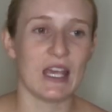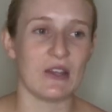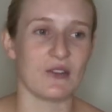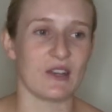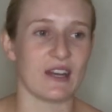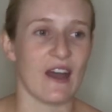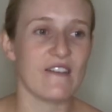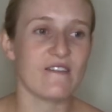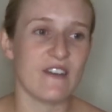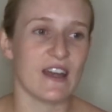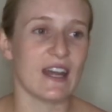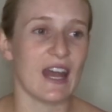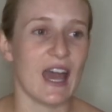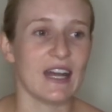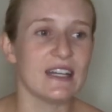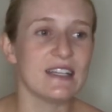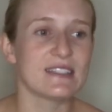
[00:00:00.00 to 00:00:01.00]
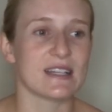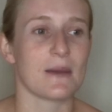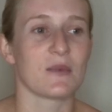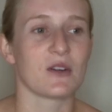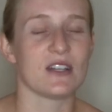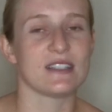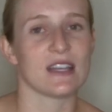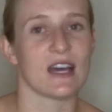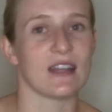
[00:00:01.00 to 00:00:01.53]
You cannot find any
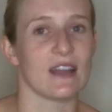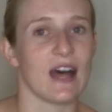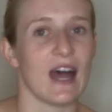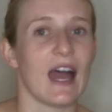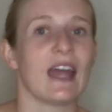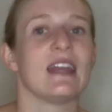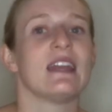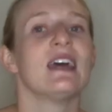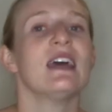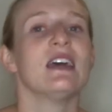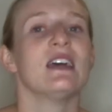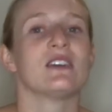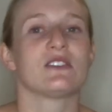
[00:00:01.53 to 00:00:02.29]
summaries online,